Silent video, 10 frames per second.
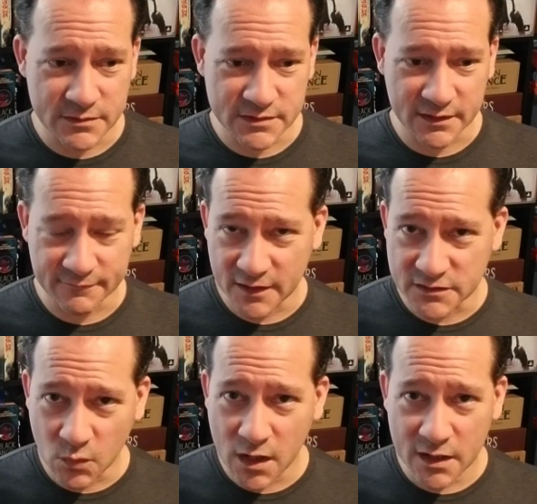There's like a
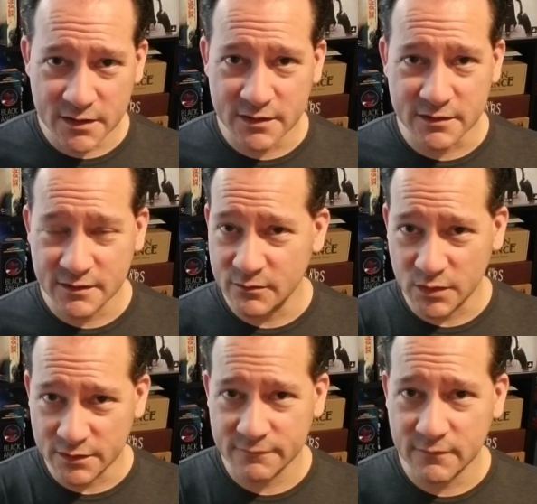phase 1, and
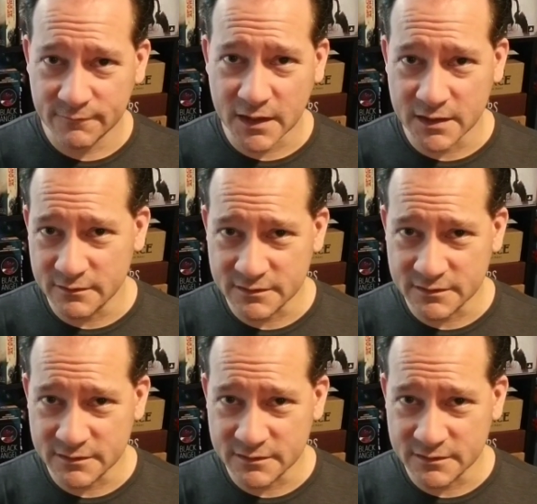when you're fighting